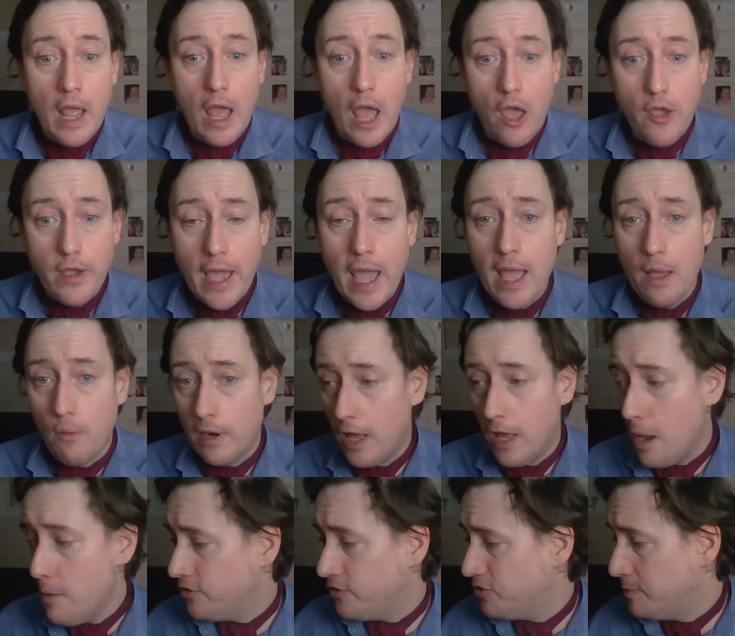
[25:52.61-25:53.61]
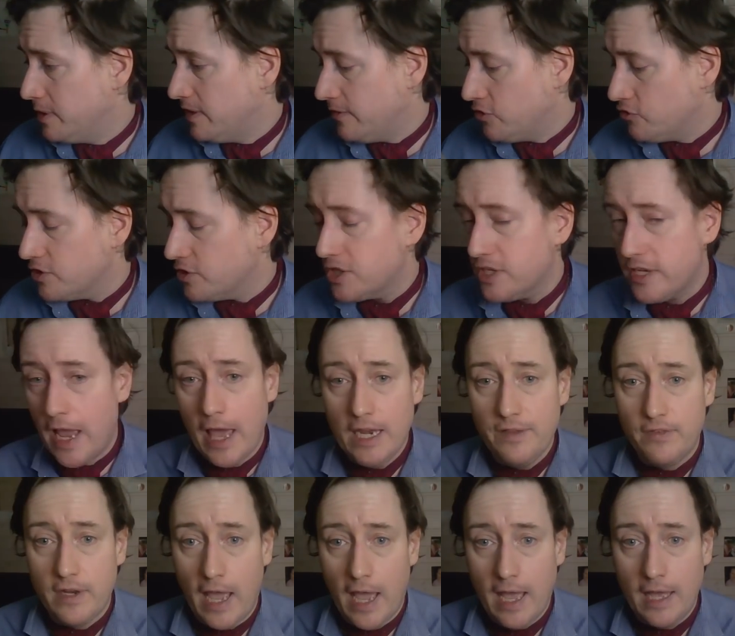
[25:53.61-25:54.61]
Okay, well, I hope this is a bit of interest, and
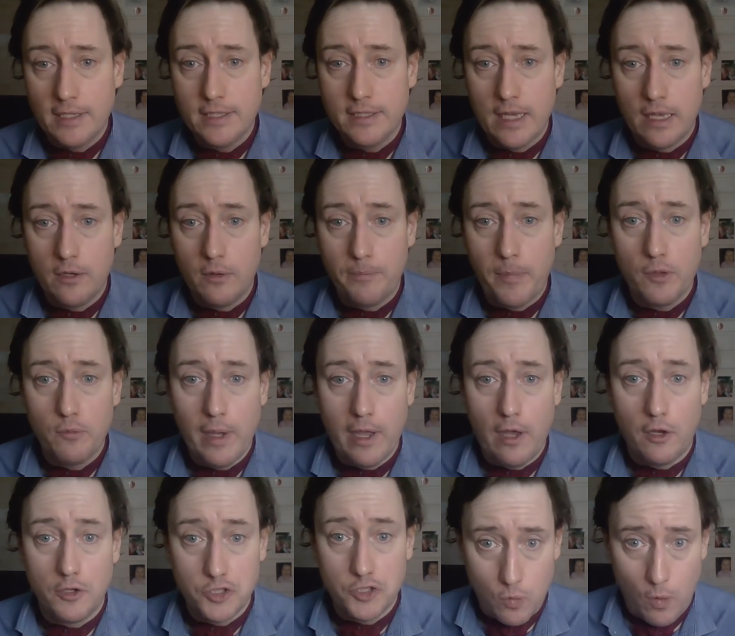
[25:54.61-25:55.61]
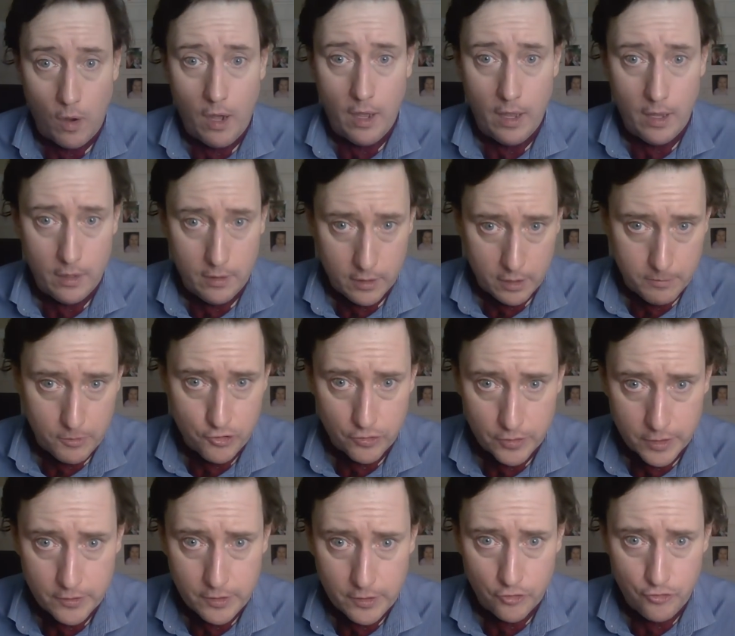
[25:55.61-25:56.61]
if it has, then, by the way, our Squire commissioned
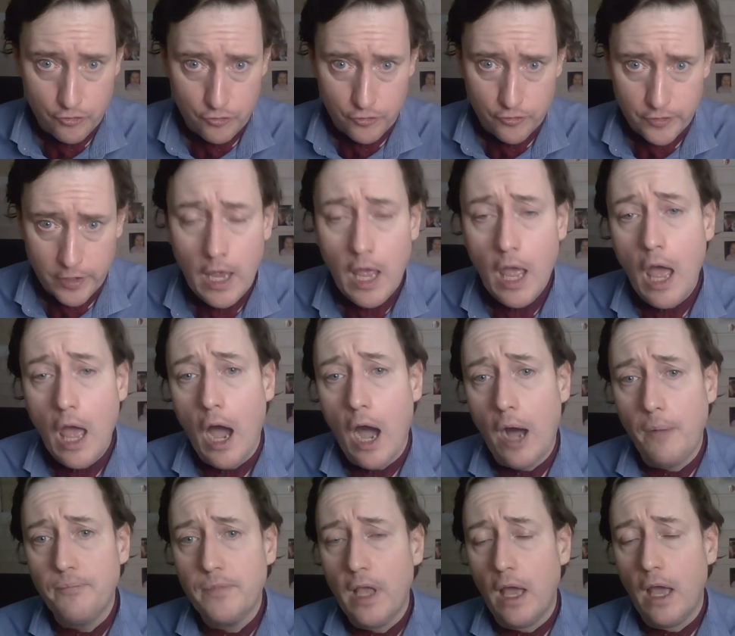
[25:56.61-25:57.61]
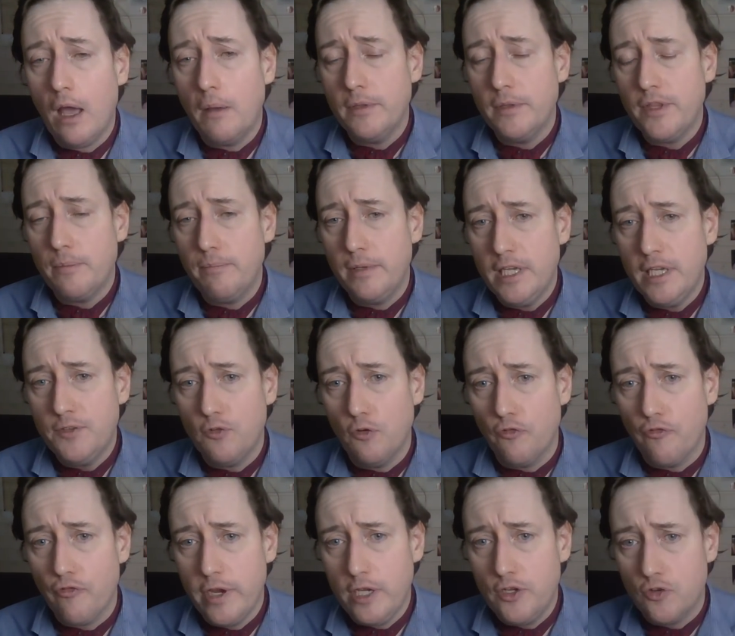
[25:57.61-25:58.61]
this, I should just say, then please feel
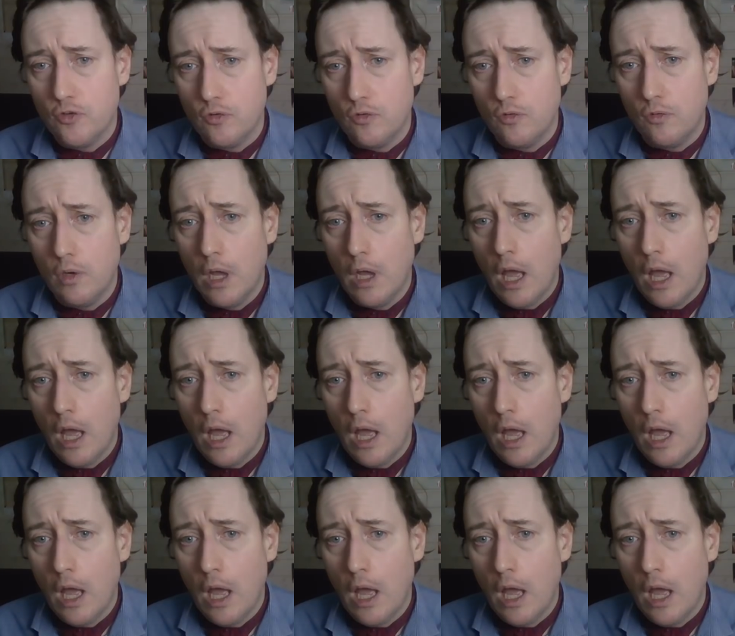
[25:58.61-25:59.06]
free to